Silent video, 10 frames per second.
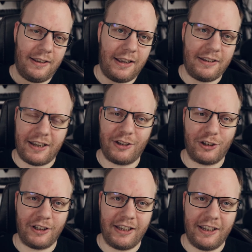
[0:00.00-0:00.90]

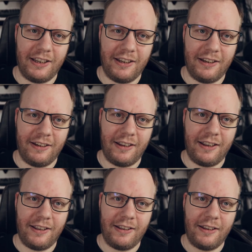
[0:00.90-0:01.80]
essentially.
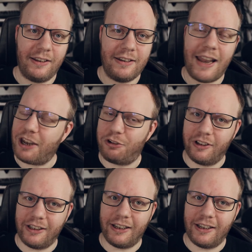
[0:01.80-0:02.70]

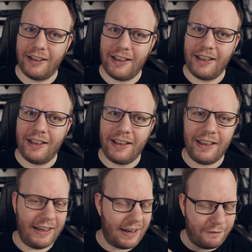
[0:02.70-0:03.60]
Naturally,
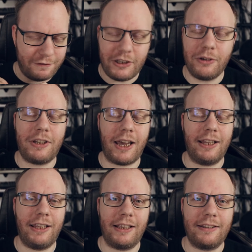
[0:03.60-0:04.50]
in a few
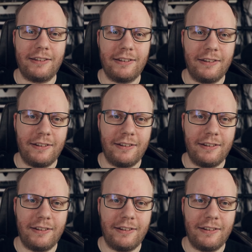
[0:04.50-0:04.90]
dialects.